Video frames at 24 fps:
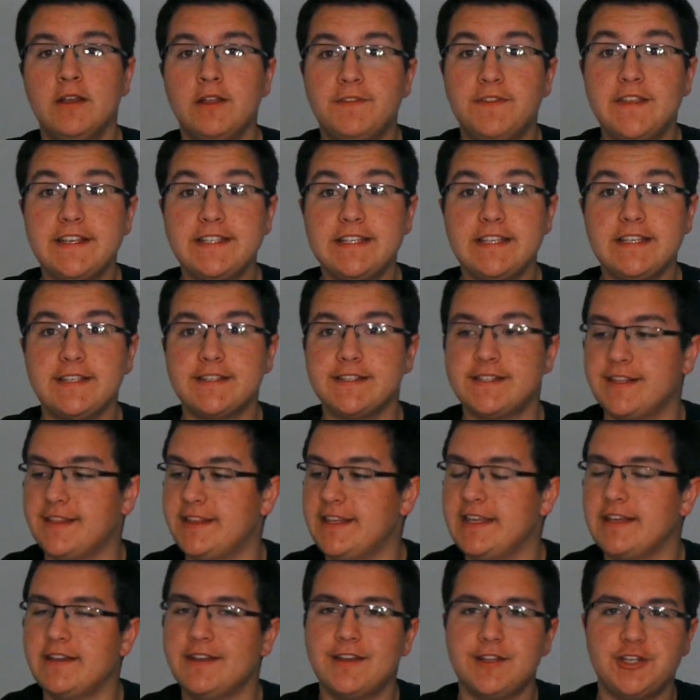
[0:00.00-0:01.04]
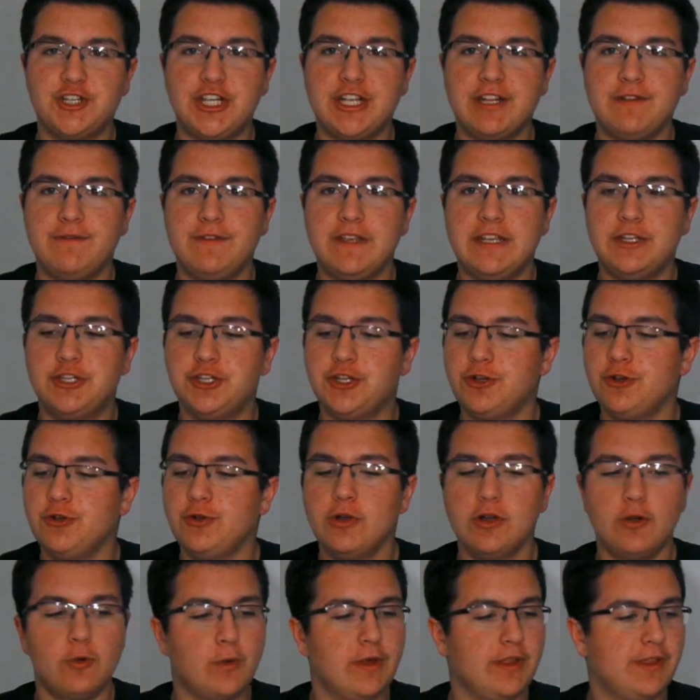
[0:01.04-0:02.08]
This is the Initiate
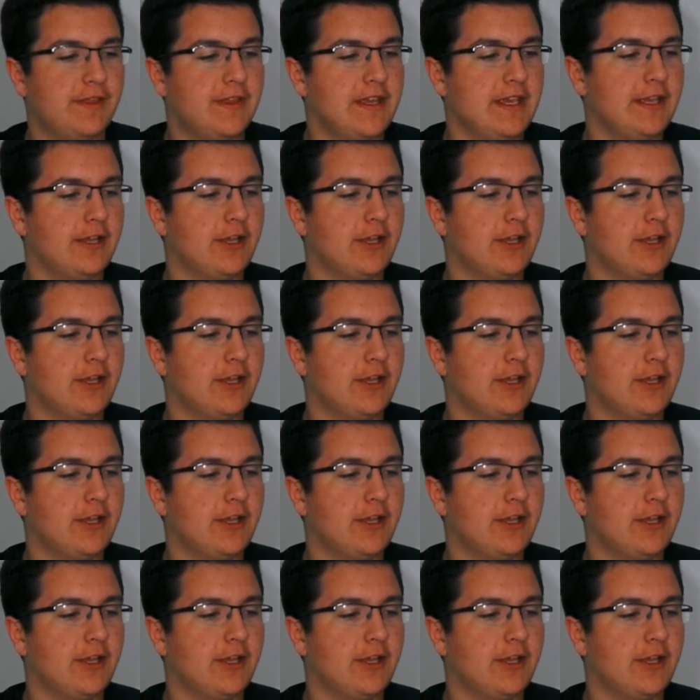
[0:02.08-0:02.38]
V2 with the